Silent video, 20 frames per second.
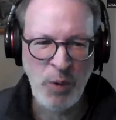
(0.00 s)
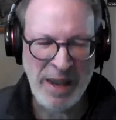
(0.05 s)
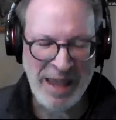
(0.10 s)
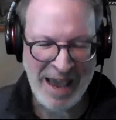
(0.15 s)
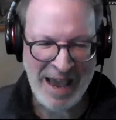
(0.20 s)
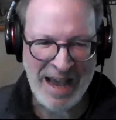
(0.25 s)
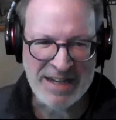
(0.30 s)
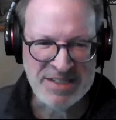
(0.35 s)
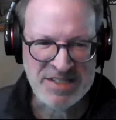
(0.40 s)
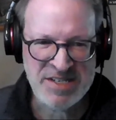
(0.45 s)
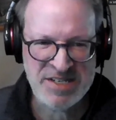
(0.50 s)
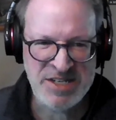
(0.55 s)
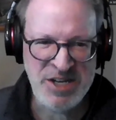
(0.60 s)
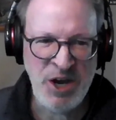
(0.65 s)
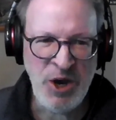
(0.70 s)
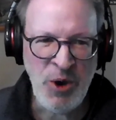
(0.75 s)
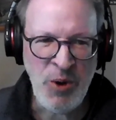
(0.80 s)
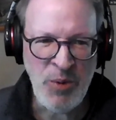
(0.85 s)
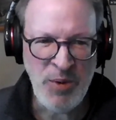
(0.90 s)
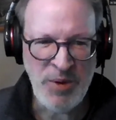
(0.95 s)
We had
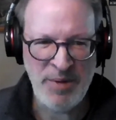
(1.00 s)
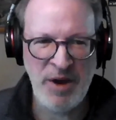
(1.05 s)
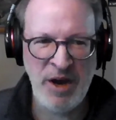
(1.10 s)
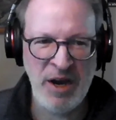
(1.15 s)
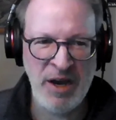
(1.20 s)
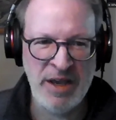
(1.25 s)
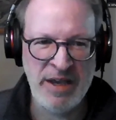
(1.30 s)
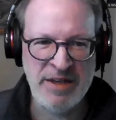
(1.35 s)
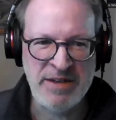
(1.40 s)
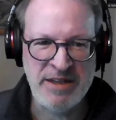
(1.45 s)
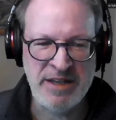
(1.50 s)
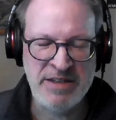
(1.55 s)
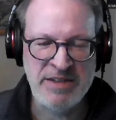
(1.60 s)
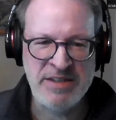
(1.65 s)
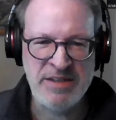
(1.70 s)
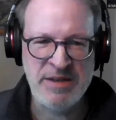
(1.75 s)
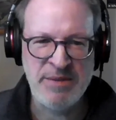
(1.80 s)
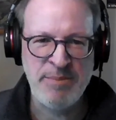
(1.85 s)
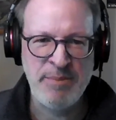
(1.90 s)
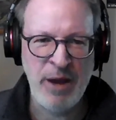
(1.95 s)
snow.
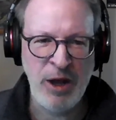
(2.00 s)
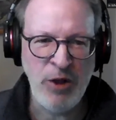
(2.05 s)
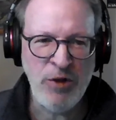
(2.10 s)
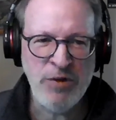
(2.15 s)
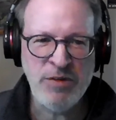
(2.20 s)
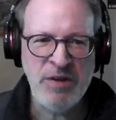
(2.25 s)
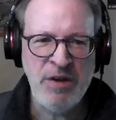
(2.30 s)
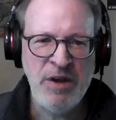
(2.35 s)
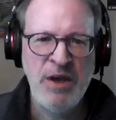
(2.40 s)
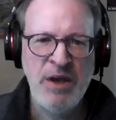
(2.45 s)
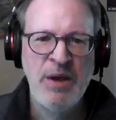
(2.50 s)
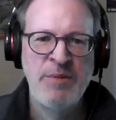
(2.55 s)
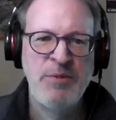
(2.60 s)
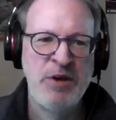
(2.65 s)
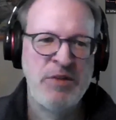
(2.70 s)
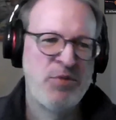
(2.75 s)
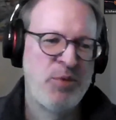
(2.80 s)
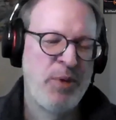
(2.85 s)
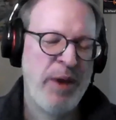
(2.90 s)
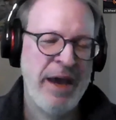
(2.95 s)
It did melt
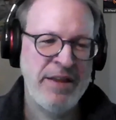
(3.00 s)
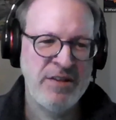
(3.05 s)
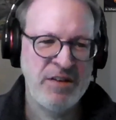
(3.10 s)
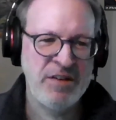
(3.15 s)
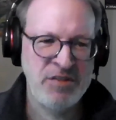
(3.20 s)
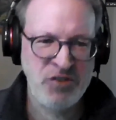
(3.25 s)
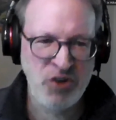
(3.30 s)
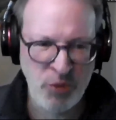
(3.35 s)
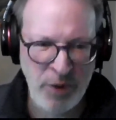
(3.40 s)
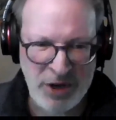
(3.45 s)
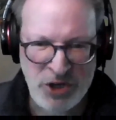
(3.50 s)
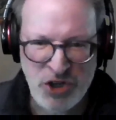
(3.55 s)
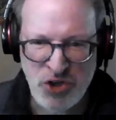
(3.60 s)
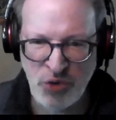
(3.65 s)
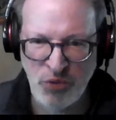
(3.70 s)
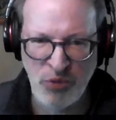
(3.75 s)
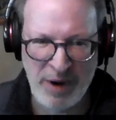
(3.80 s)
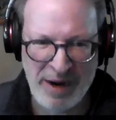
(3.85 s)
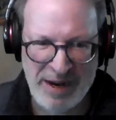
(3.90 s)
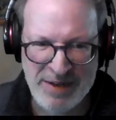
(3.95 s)
because we had this
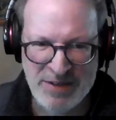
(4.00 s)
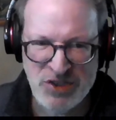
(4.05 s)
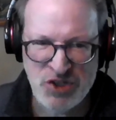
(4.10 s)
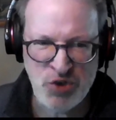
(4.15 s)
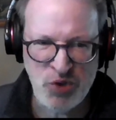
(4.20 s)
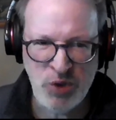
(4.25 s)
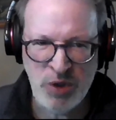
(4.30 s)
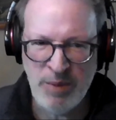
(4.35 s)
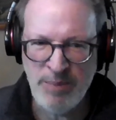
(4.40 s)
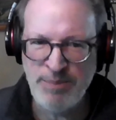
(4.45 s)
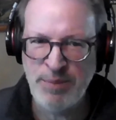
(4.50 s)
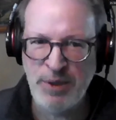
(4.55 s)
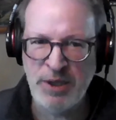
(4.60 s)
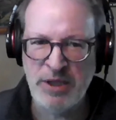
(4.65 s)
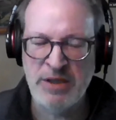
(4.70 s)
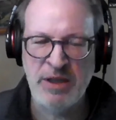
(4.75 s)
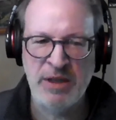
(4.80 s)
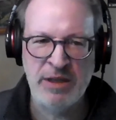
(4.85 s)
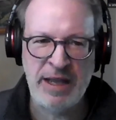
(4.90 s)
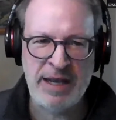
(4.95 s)
torrential rainstorm,
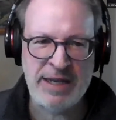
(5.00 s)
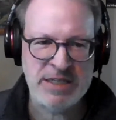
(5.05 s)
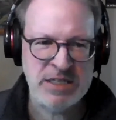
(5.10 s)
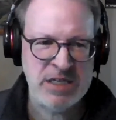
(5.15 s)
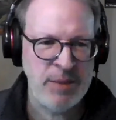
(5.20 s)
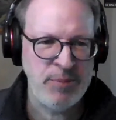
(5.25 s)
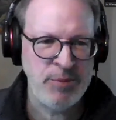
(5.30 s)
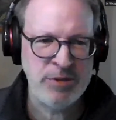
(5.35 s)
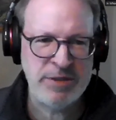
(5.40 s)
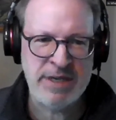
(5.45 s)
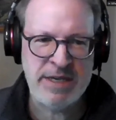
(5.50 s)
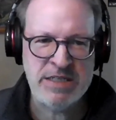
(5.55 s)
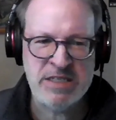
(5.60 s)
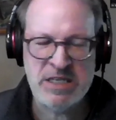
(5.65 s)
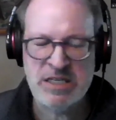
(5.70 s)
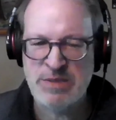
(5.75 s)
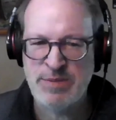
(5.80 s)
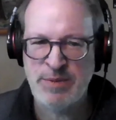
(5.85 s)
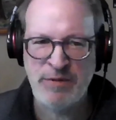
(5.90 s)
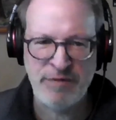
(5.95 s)
but the last couple of
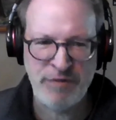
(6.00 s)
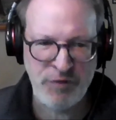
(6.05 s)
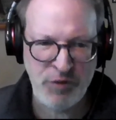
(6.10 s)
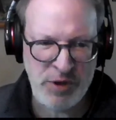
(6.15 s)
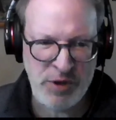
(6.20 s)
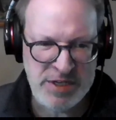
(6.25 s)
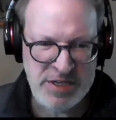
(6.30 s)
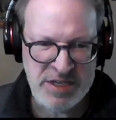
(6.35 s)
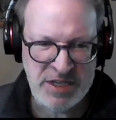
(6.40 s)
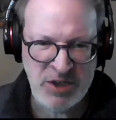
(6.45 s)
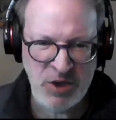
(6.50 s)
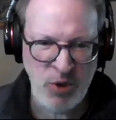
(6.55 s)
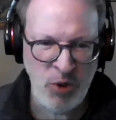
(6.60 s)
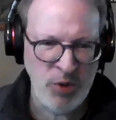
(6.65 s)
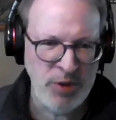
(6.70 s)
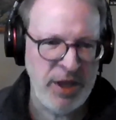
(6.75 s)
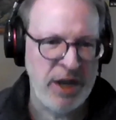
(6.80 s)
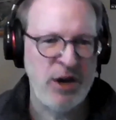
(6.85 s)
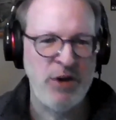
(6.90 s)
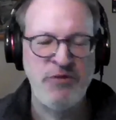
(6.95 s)
days it's been freezing
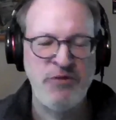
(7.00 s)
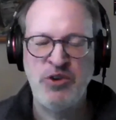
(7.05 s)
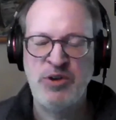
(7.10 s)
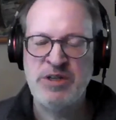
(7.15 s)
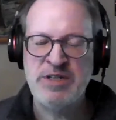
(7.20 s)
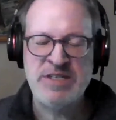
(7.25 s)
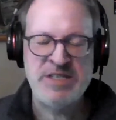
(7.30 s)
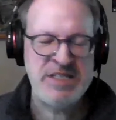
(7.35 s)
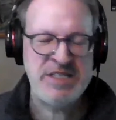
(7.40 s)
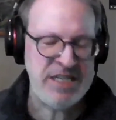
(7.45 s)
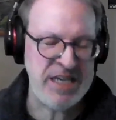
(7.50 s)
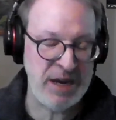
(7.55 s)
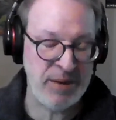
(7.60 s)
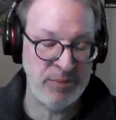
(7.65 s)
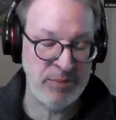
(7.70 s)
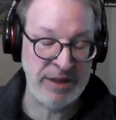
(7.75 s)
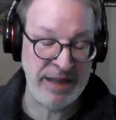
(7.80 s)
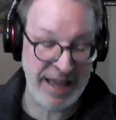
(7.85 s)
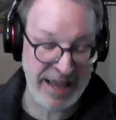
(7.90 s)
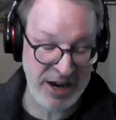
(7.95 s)
cold. I don't know if you can see,
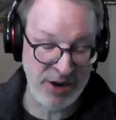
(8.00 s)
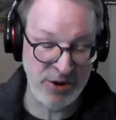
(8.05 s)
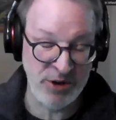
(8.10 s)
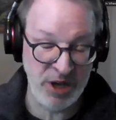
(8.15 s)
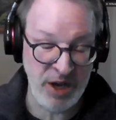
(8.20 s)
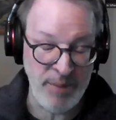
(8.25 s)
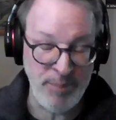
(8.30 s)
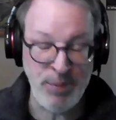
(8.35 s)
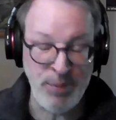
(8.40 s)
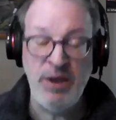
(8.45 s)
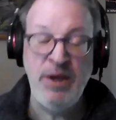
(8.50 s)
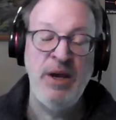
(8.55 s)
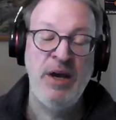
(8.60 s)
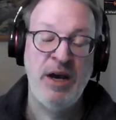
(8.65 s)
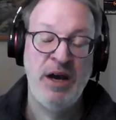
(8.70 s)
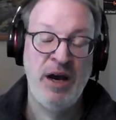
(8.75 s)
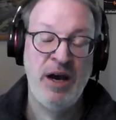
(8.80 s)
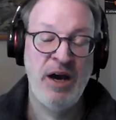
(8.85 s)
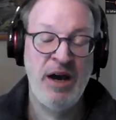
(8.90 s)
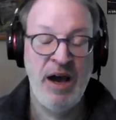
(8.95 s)
I'm layered up.
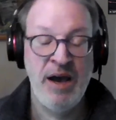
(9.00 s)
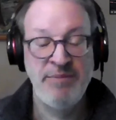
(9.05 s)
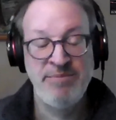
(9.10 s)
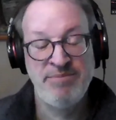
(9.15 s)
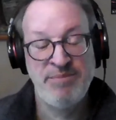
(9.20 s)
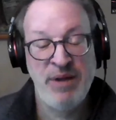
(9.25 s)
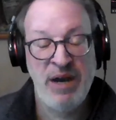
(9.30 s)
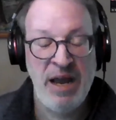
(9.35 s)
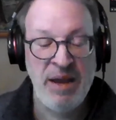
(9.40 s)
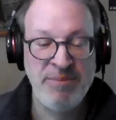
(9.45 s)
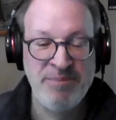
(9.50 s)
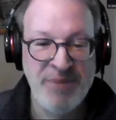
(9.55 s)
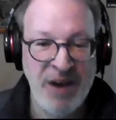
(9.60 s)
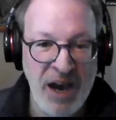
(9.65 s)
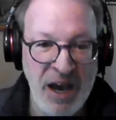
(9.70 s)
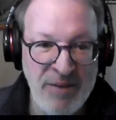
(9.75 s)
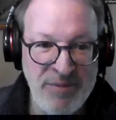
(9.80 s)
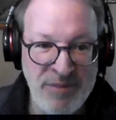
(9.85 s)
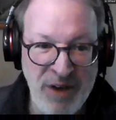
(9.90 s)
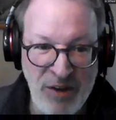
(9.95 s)
I
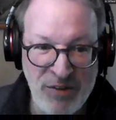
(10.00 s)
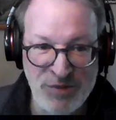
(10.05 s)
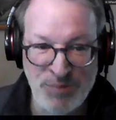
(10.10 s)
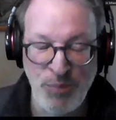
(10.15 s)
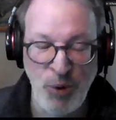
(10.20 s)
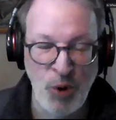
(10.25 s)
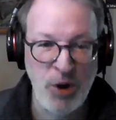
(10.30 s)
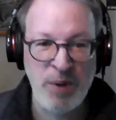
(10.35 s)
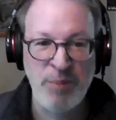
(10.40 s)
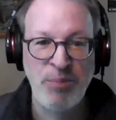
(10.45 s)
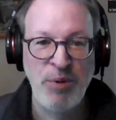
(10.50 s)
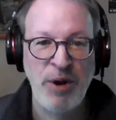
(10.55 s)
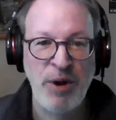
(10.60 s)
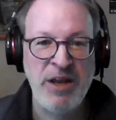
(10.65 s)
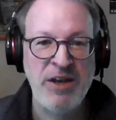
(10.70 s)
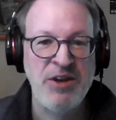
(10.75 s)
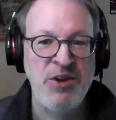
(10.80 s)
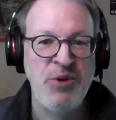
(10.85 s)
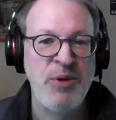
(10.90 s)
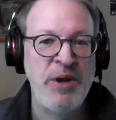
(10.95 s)
was born and
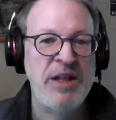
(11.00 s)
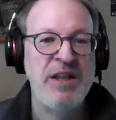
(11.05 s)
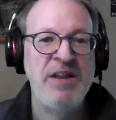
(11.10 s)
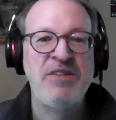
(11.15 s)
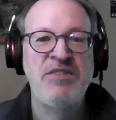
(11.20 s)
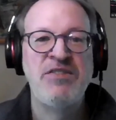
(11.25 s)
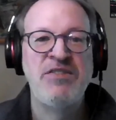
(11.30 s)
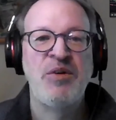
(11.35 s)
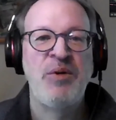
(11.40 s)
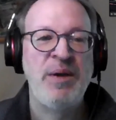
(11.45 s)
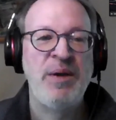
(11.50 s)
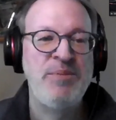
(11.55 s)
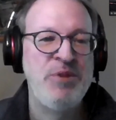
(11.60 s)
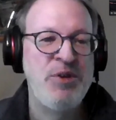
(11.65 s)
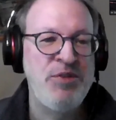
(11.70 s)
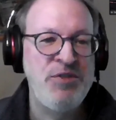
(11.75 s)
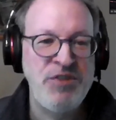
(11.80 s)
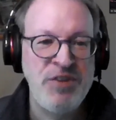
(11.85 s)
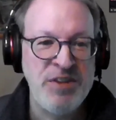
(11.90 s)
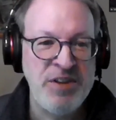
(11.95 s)
bred in New England, so I'm
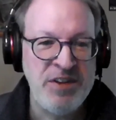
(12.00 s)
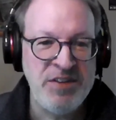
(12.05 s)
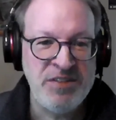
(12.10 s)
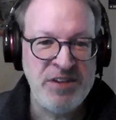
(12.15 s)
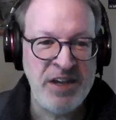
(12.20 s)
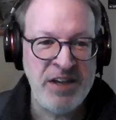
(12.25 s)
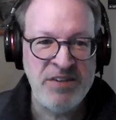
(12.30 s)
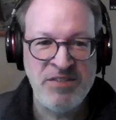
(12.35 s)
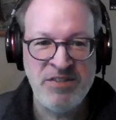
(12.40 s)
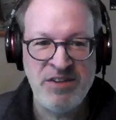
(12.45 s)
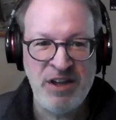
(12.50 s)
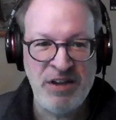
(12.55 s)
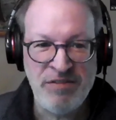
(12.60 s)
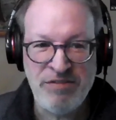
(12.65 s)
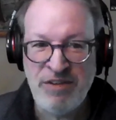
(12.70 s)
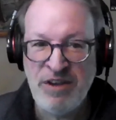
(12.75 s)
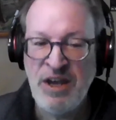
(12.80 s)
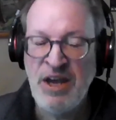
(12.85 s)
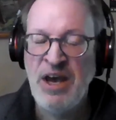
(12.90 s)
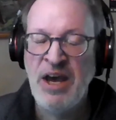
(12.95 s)
used to this of
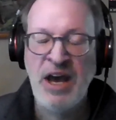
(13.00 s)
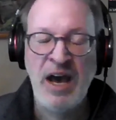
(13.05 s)
stuff.